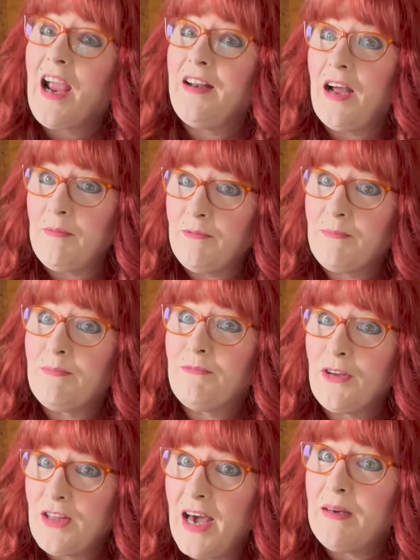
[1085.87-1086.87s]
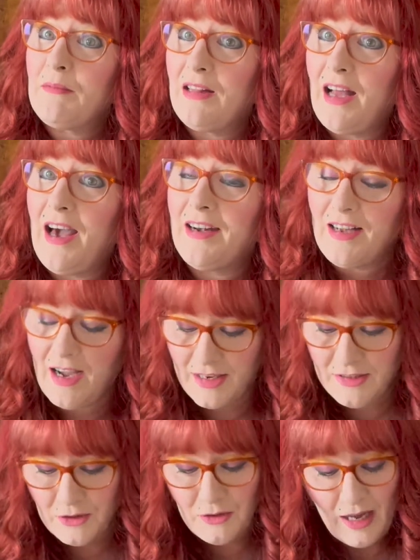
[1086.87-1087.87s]
And for that, I'm glad. I
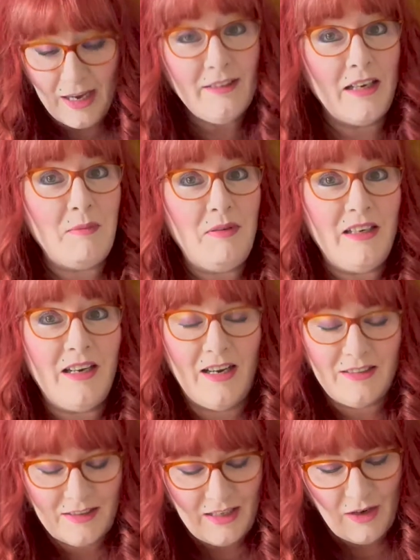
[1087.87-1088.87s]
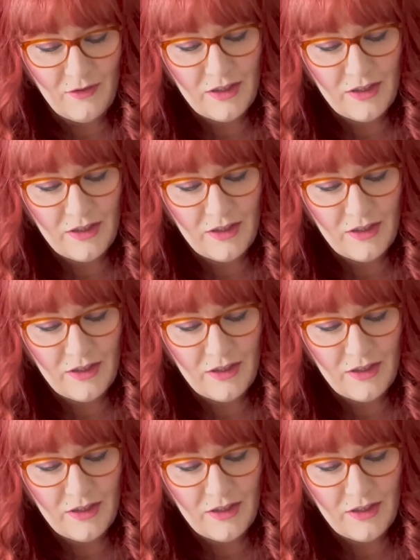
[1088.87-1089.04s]
do like Lady Peacock stuff.